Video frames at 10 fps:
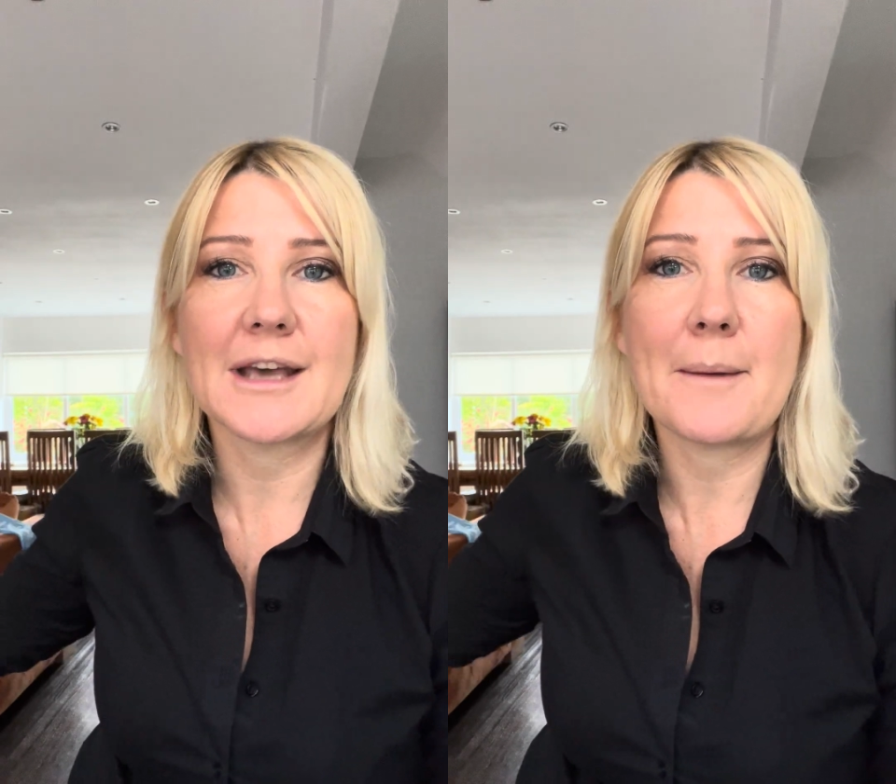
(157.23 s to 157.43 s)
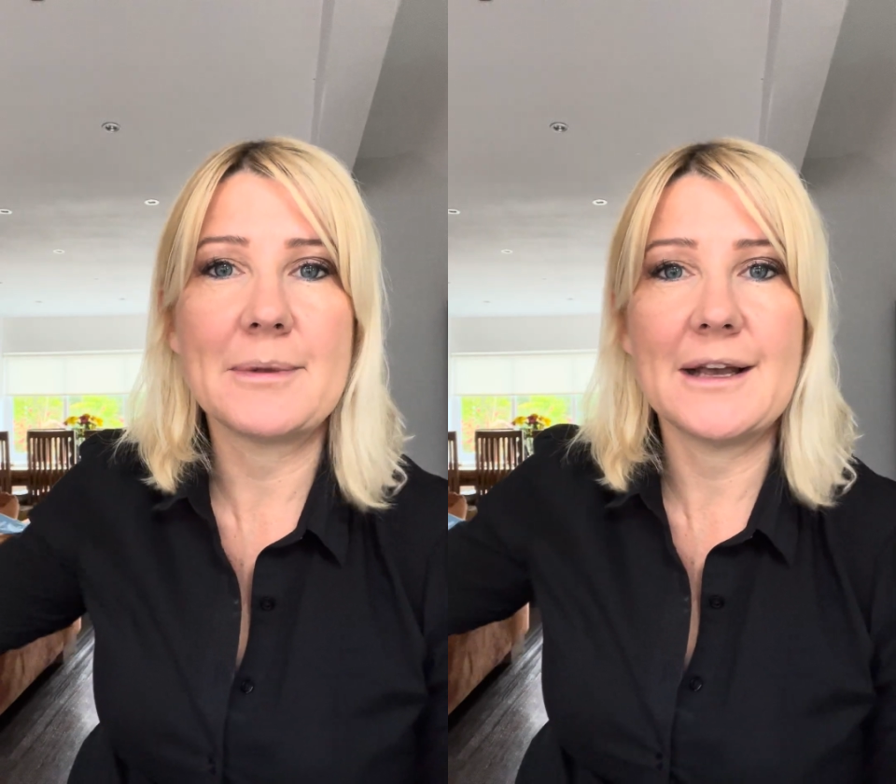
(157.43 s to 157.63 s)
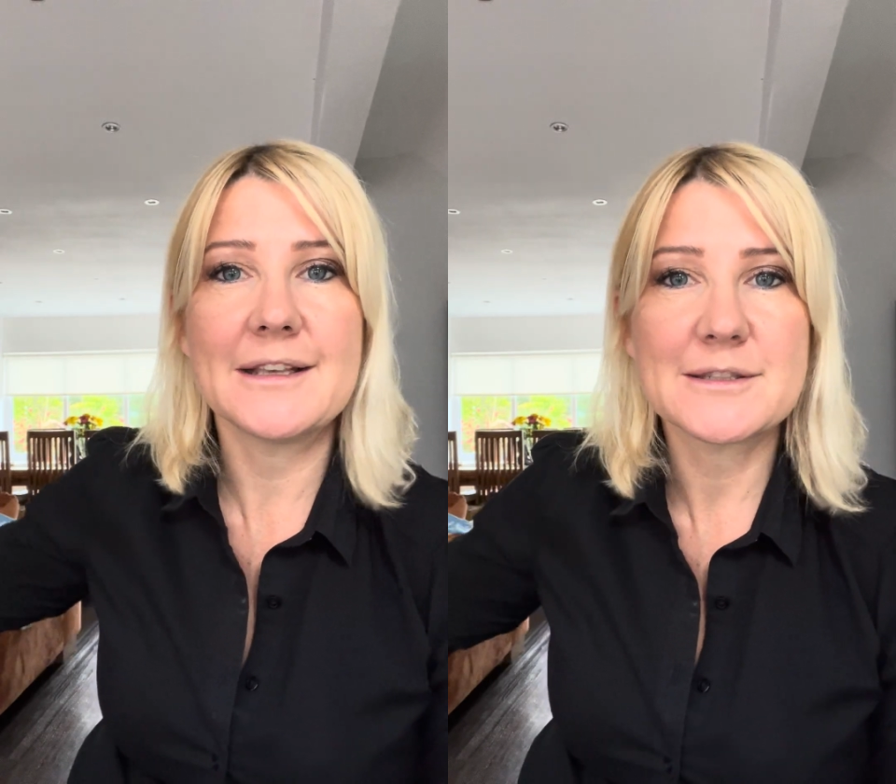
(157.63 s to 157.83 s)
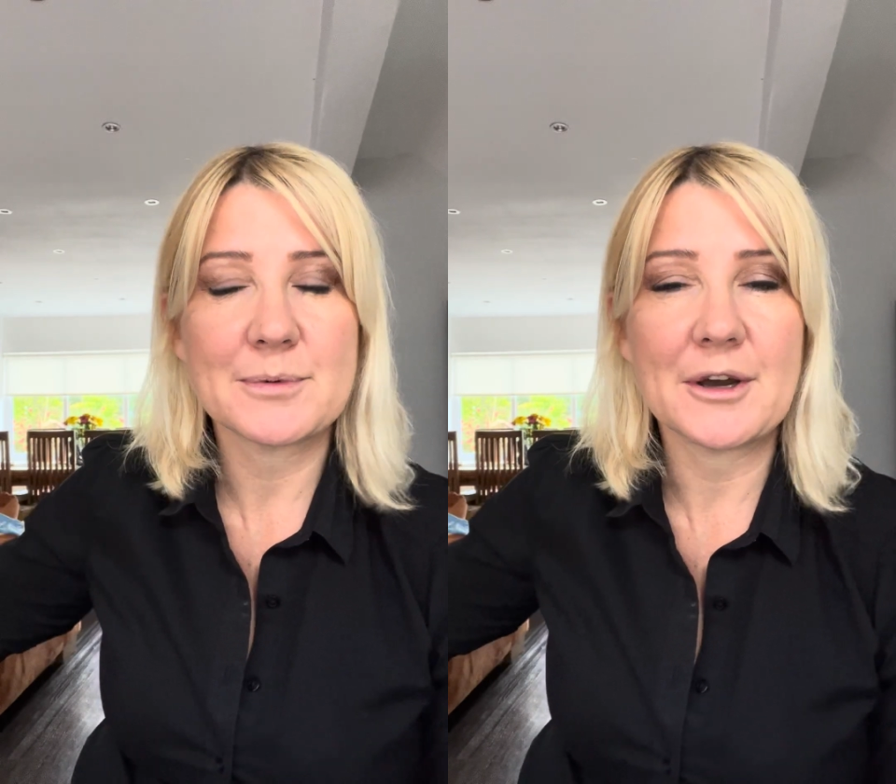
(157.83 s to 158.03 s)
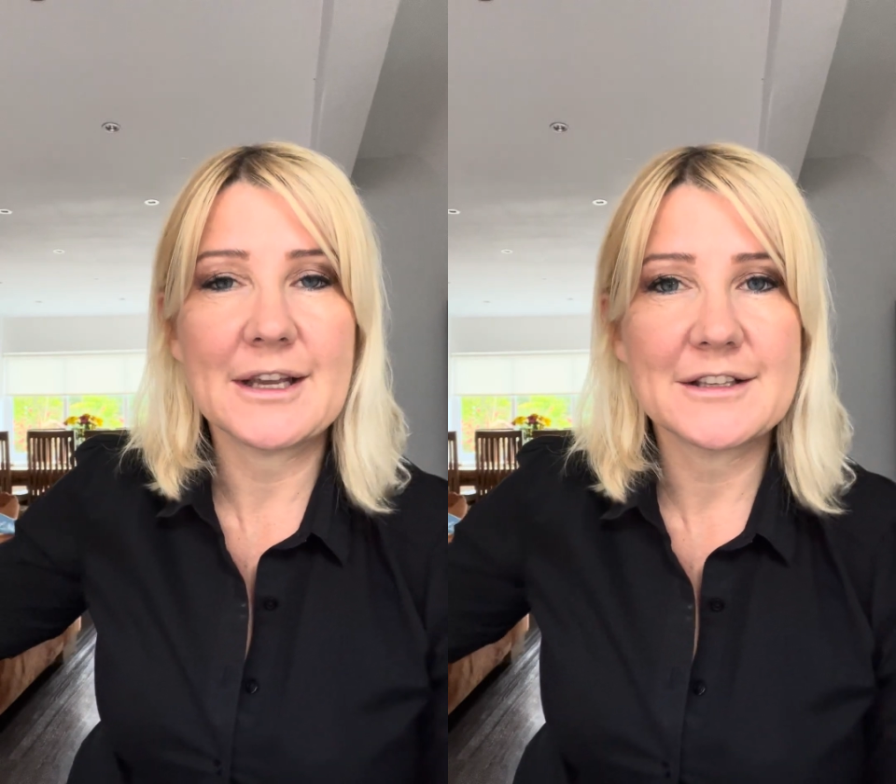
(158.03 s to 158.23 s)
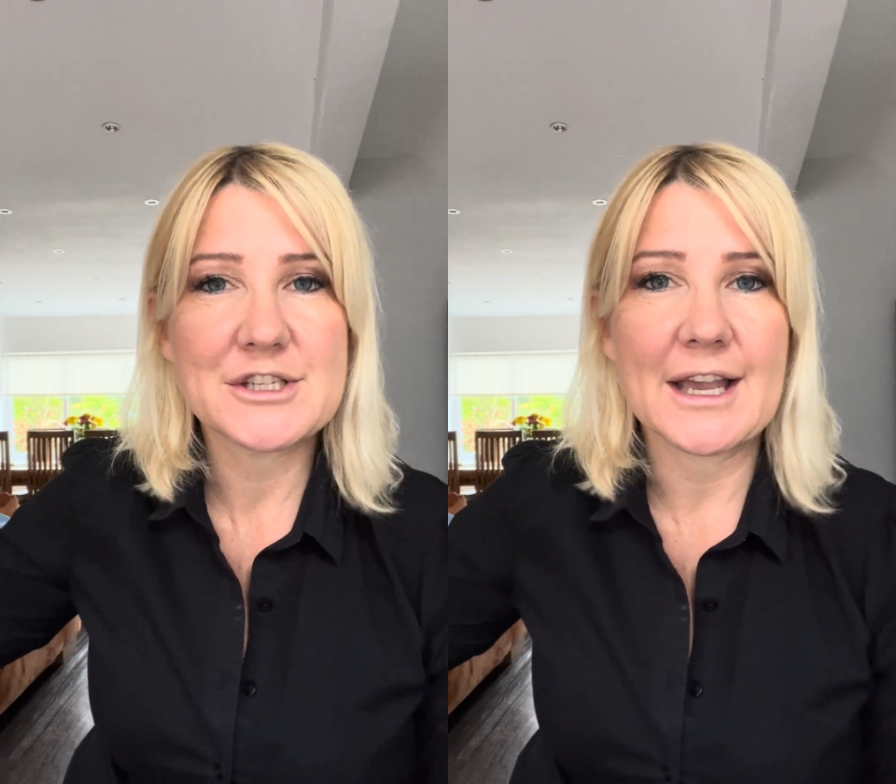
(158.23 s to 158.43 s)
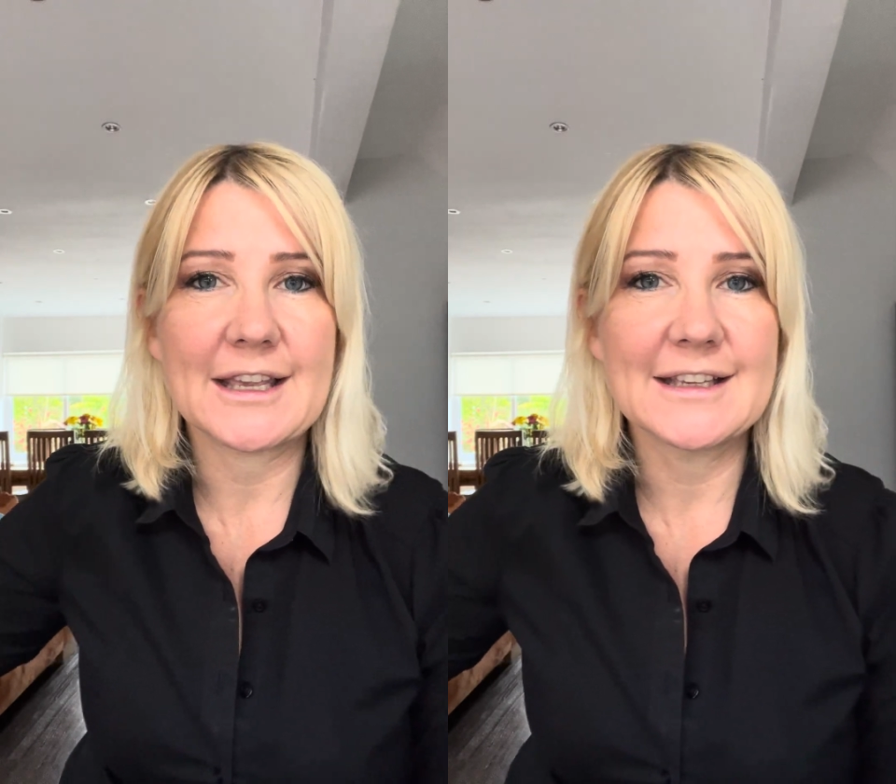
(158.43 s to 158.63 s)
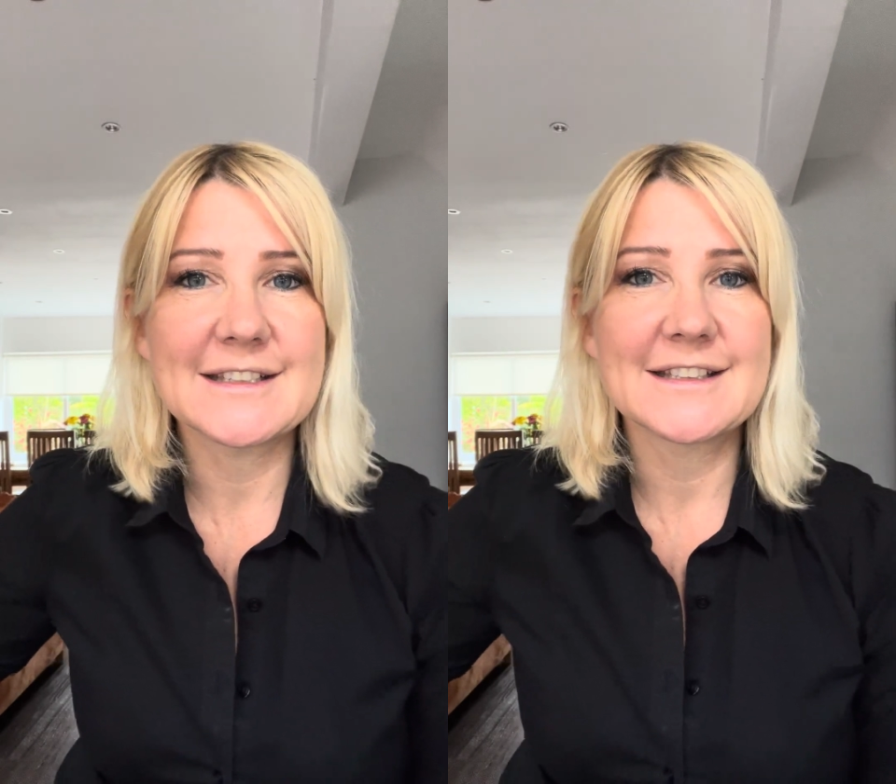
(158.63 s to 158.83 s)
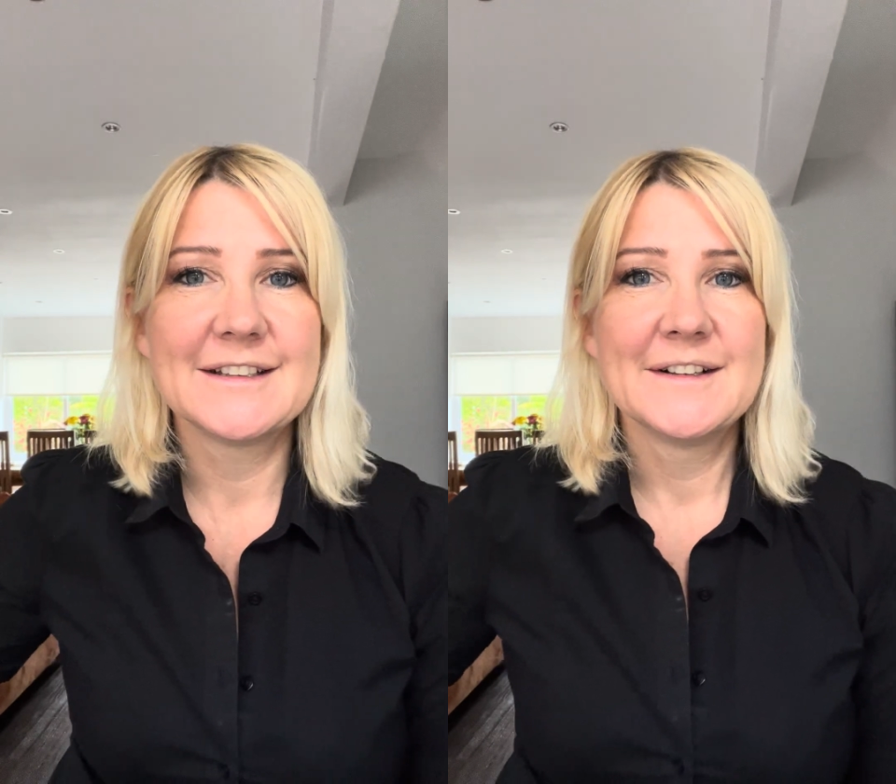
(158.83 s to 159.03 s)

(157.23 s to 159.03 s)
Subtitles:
that blind spot check is.